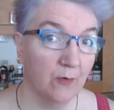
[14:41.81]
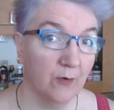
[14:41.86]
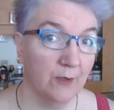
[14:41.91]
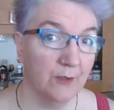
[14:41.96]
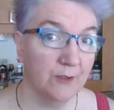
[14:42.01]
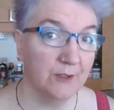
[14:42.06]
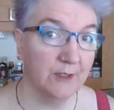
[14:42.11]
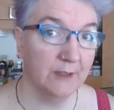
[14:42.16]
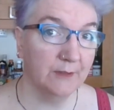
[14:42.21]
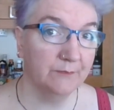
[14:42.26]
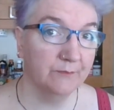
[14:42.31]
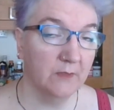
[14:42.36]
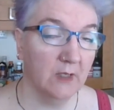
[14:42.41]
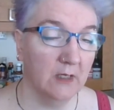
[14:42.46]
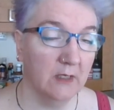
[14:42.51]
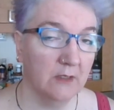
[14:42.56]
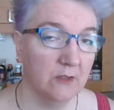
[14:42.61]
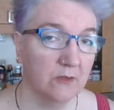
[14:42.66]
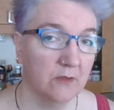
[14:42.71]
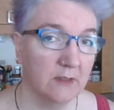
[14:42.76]
so
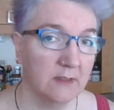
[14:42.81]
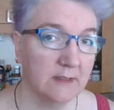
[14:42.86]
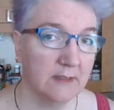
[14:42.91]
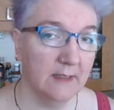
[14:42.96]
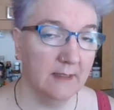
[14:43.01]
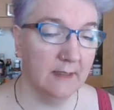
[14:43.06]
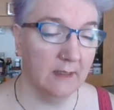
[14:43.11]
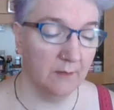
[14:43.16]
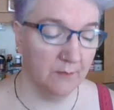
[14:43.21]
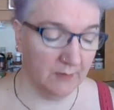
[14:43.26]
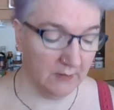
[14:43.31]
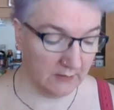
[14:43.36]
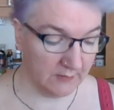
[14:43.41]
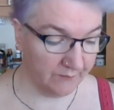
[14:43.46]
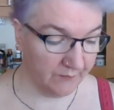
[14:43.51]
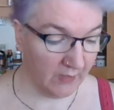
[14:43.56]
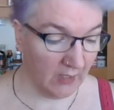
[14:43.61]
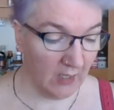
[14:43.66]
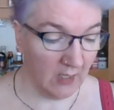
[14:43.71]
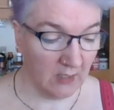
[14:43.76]
it wasn't right, but it
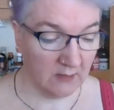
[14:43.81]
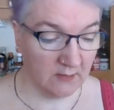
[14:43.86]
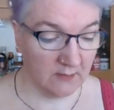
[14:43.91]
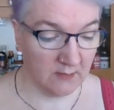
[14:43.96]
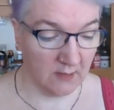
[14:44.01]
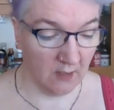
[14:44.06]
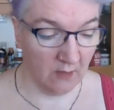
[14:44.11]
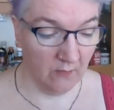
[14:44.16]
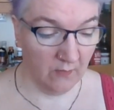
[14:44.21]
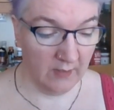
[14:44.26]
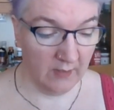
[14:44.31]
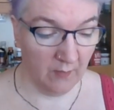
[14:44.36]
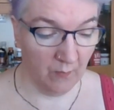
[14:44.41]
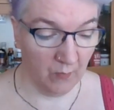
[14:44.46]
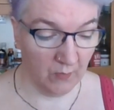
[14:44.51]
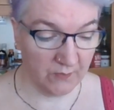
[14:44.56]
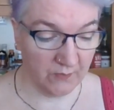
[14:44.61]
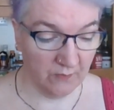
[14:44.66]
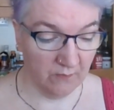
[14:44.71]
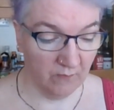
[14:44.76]
didn't matter
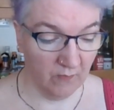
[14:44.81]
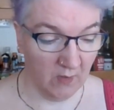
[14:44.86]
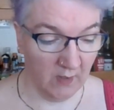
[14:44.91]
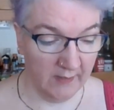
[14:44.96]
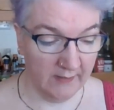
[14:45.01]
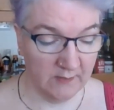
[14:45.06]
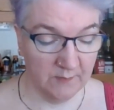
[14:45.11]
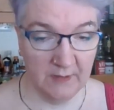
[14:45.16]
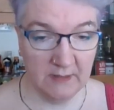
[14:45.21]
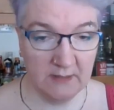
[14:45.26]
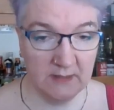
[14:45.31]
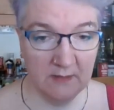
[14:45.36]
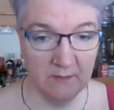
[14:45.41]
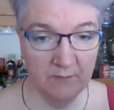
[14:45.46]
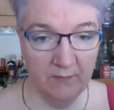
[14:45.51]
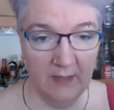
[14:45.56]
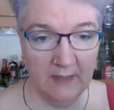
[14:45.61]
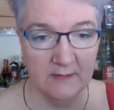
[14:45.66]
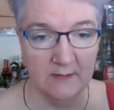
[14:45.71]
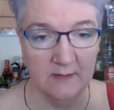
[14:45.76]
because nobody's going
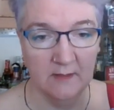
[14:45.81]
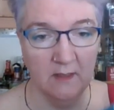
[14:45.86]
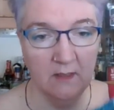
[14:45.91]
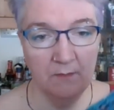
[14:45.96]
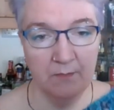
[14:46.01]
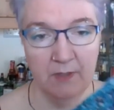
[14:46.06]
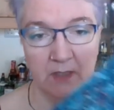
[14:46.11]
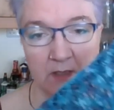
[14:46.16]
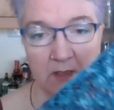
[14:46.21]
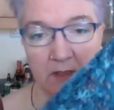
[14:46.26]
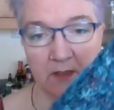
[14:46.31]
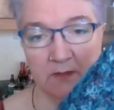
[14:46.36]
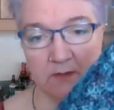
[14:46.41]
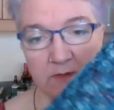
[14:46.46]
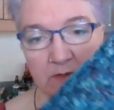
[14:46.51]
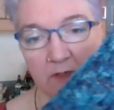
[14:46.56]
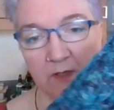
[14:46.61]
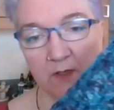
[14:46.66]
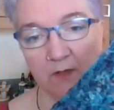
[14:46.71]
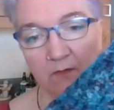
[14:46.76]
to say, goodness me,
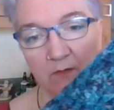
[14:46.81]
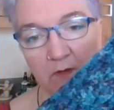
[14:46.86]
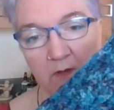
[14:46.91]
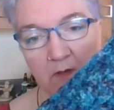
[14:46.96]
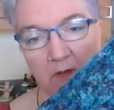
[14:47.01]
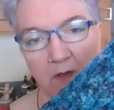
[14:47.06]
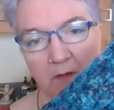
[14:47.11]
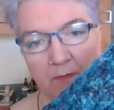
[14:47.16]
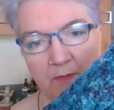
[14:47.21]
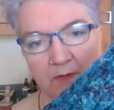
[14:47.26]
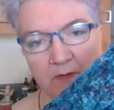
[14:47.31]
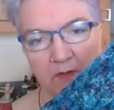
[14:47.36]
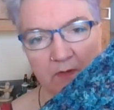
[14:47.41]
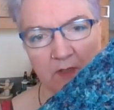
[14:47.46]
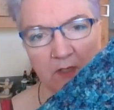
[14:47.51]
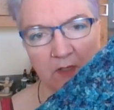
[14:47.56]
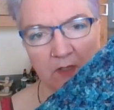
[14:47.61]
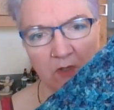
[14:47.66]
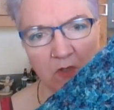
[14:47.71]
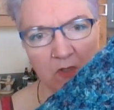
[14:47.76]
look at that
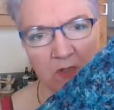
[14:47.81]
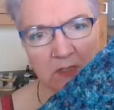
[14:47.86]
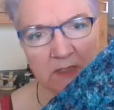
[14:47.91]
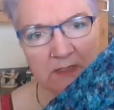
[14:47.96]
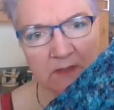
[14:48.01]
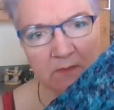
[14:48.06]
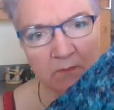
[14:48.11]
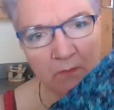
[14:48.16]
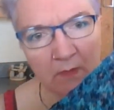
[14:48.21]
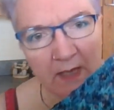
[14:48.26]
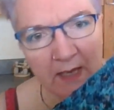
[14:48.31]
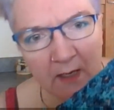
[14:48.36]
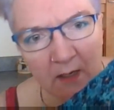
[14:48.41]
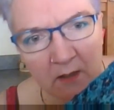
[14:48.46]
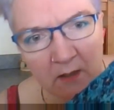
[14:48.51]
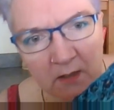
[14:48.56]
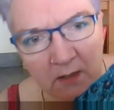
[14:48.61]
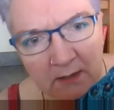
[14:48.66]
stitch is wrong.